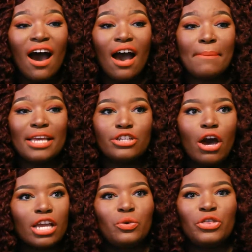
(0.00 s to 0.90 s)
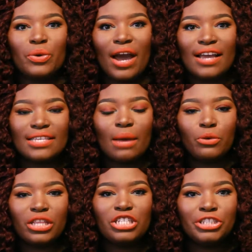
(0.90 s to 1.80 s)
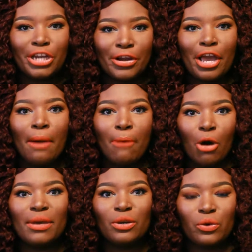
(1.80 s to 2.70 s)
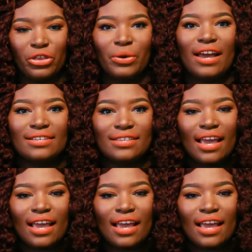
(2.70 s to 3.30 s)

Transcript: and talking with you guys, I'm really sharing a moment with you guys.